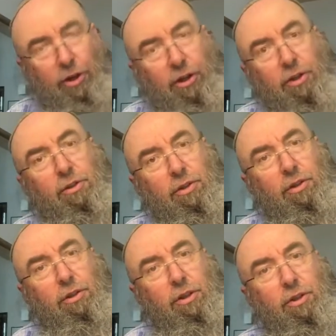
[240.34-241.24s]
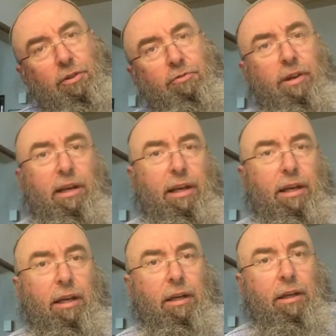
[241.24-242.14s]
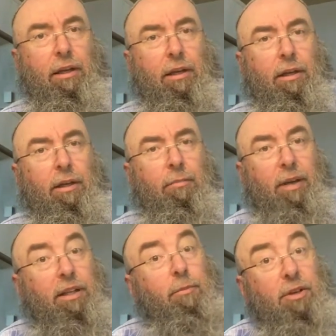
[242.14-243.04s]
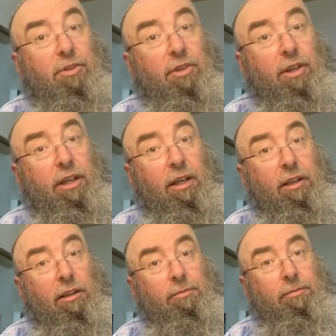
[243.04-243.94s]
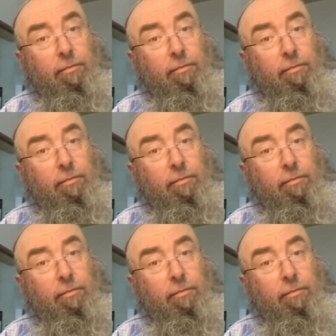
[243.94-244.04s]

you could really make the most of the colour,